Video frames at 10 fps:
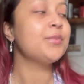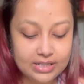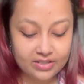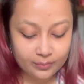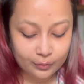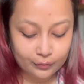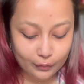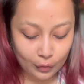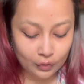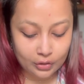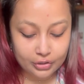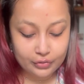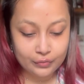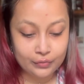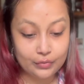Let's move on
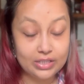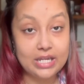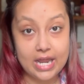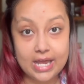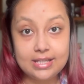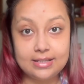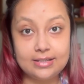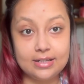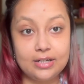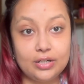to the next